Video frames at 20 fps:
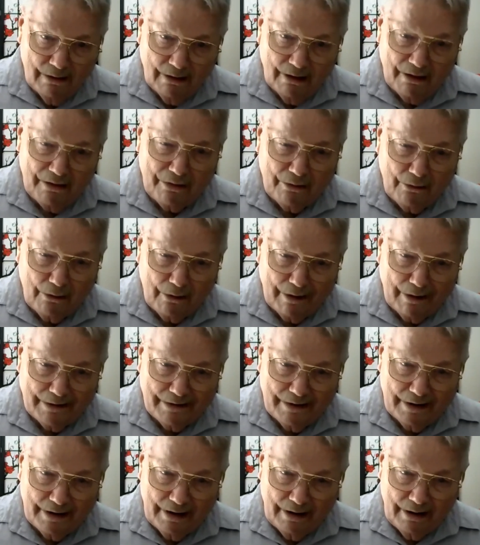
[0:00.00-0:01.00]

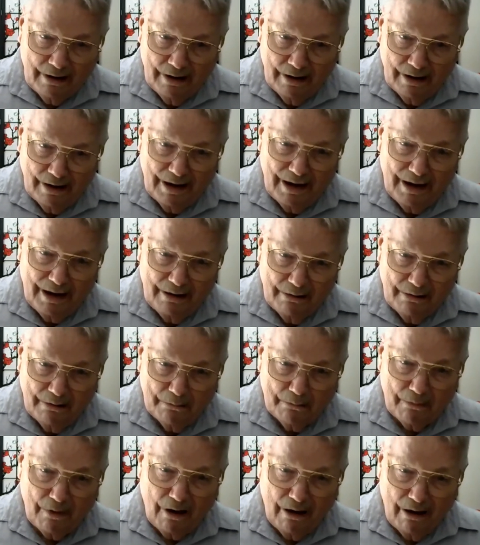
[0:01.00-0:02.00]
authority in
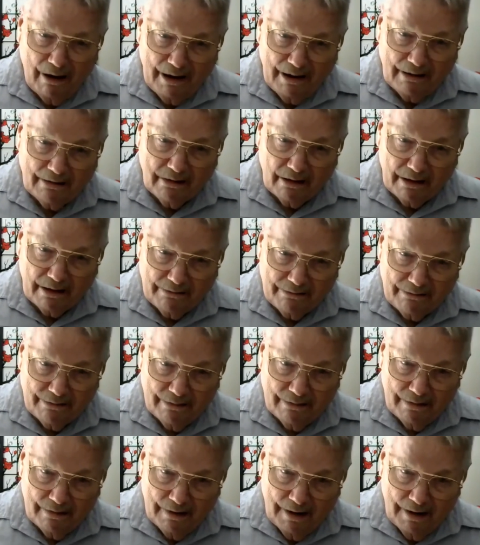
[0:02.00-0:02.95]
my life.